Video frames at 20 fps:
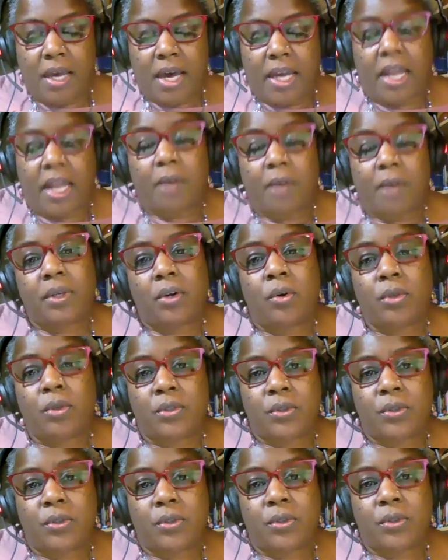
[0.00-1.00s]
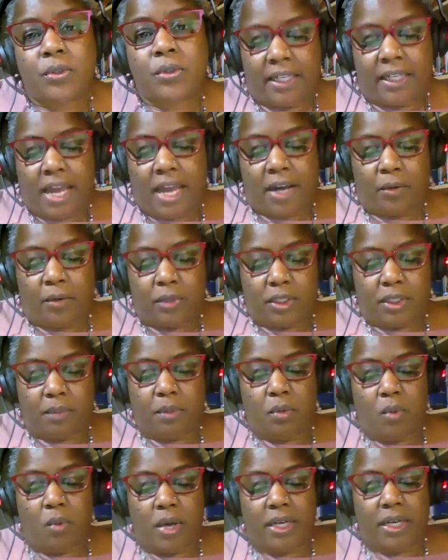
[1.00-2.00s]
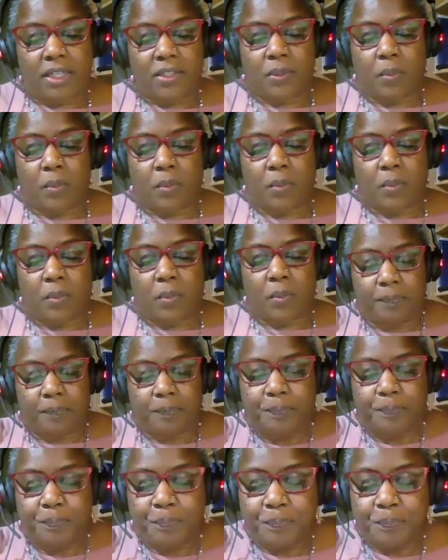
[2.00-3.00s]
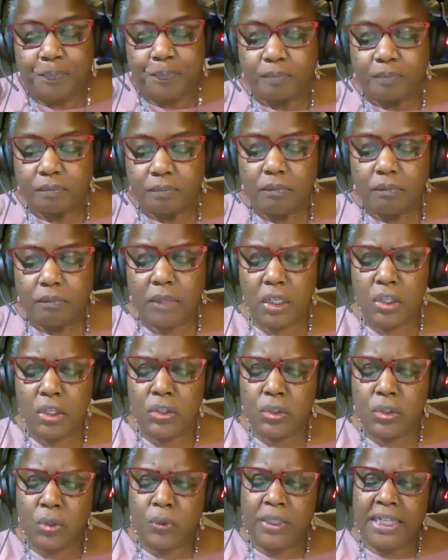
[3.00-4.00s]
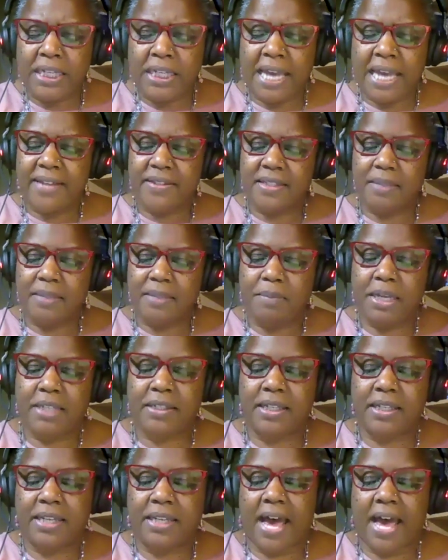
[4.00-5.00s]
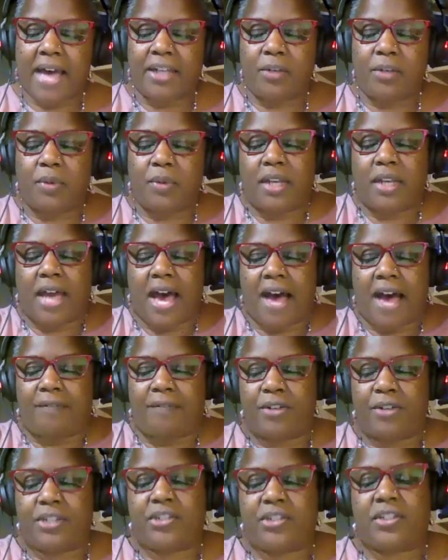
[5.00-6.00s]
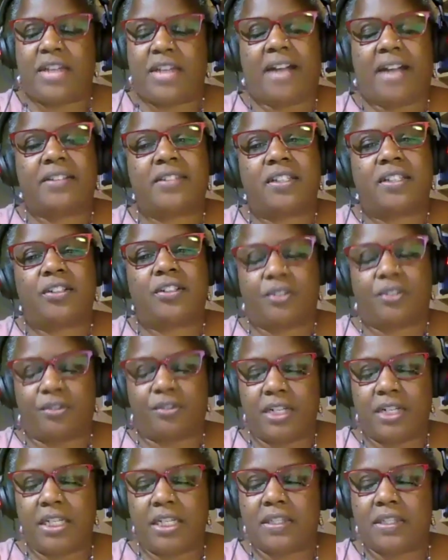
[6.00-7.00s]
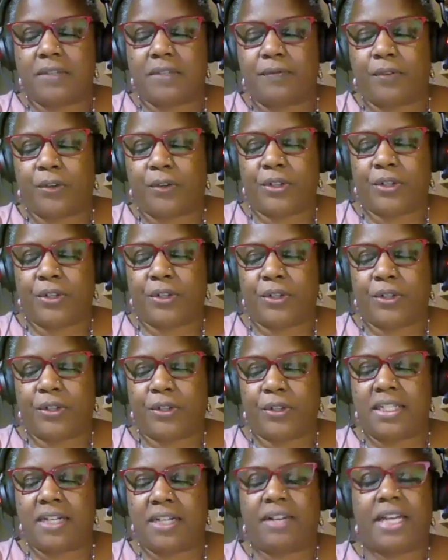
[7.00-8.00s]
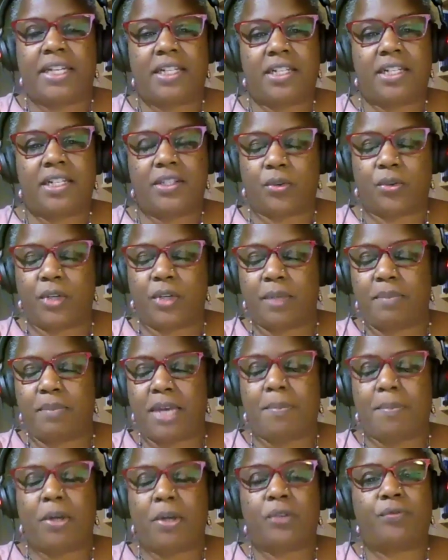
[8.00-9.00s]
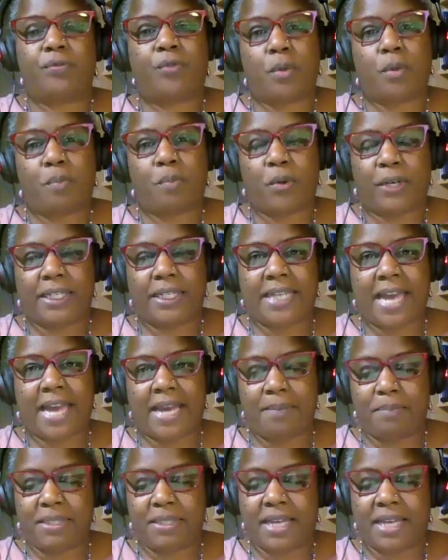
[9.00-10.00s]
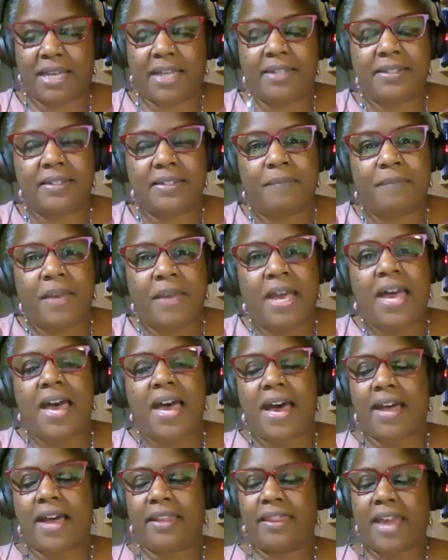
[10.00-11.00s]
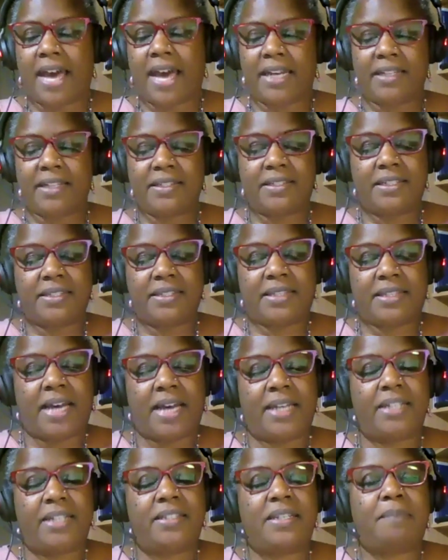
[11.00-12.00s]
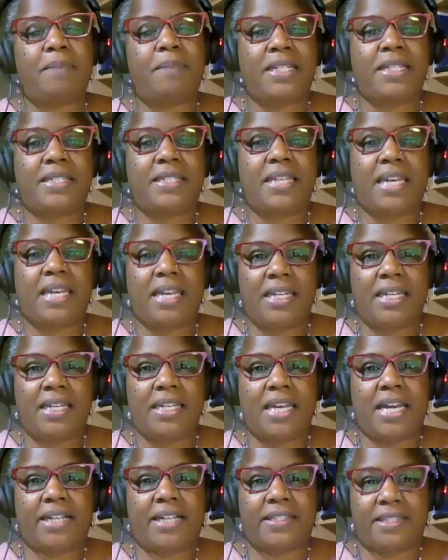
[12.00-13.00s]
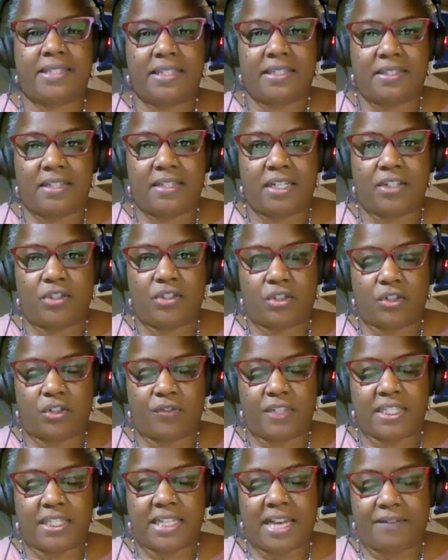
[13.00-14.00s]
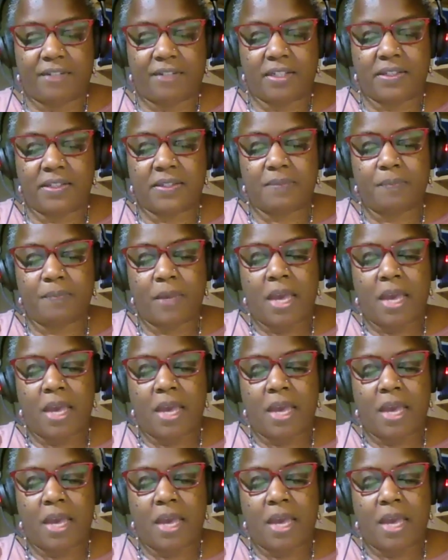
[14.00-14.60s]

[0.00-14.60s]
And I would also add an equitable one as well. So the estimated annual average tax increase for the City of London is going to be about 4.9%, and that is designed to maintain existing service levels.